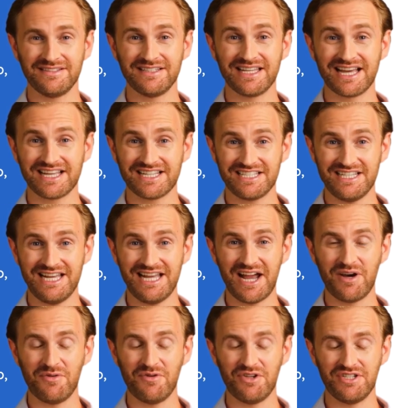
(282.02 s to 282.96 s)
and see
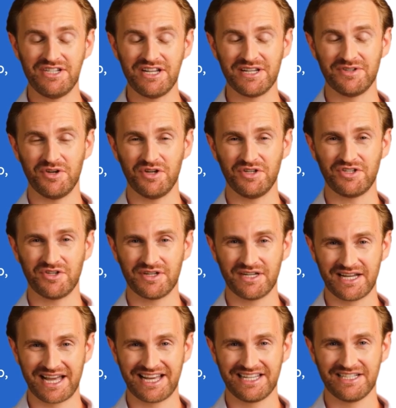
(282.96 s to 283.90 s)
how each ad looks on
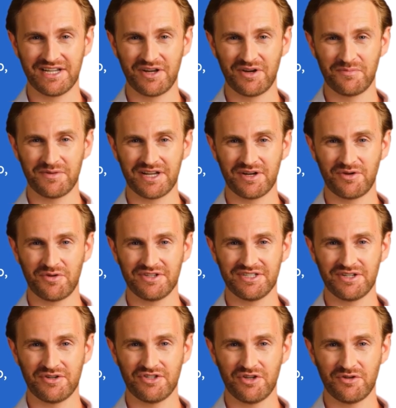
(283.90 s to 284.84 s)
the SERP or
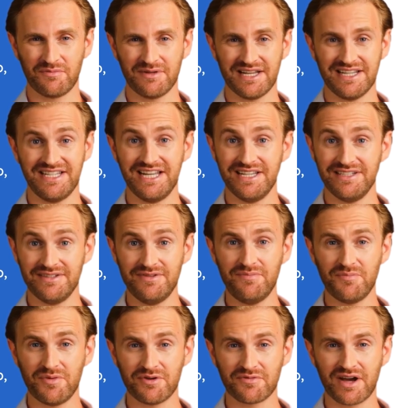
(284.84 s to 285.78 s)
social media
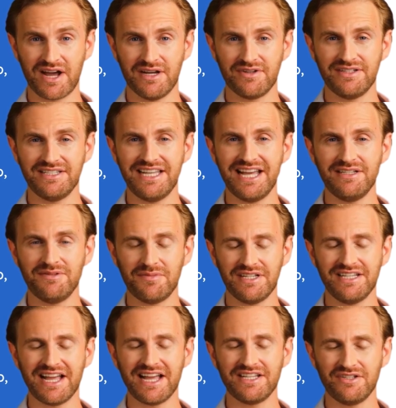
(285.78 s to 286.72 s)
with vital stats
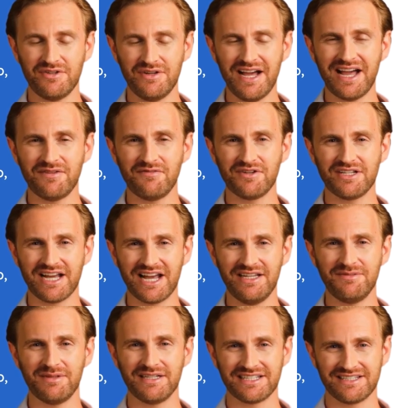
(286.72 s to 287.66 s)
besides your
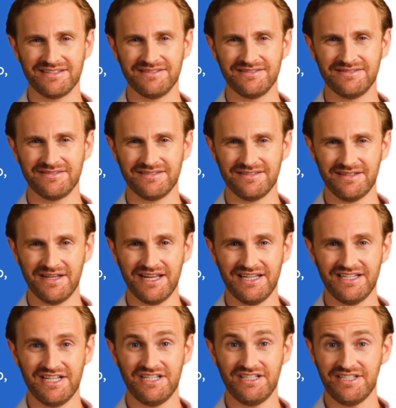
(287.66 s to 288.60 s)
advertisements.
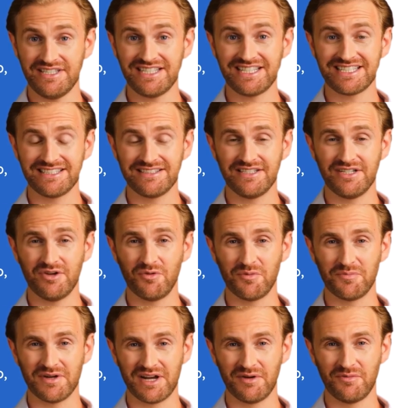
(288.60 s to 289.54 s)
Additionally, you
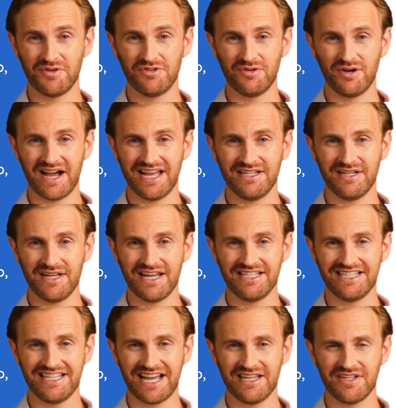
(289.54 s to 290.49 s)
will be able to
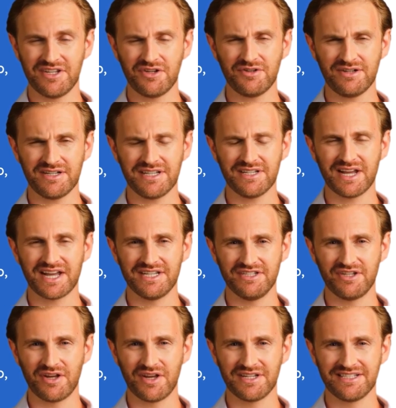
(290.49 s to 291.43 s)
analyze data using line
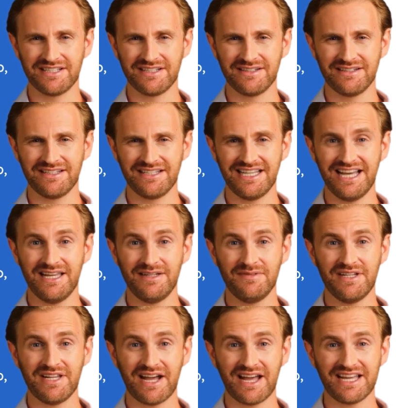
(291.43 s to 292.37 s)
charts,
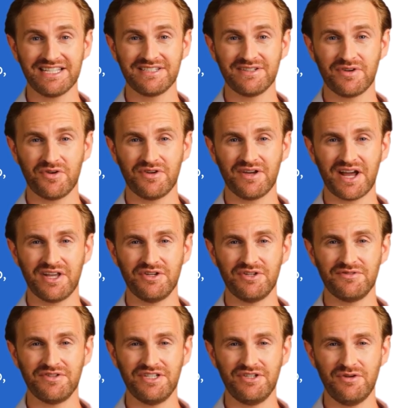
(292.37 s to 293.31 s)
KPIs, or
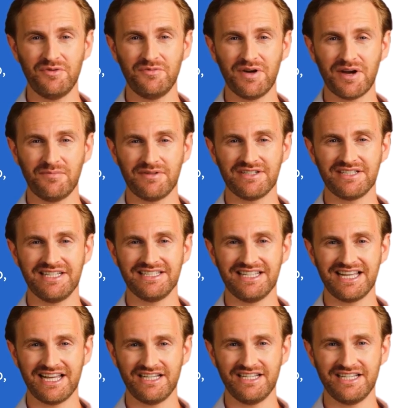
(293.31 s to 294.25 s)
other visual
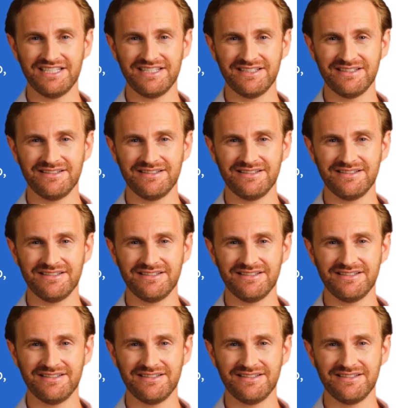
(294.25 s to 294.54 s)
representations.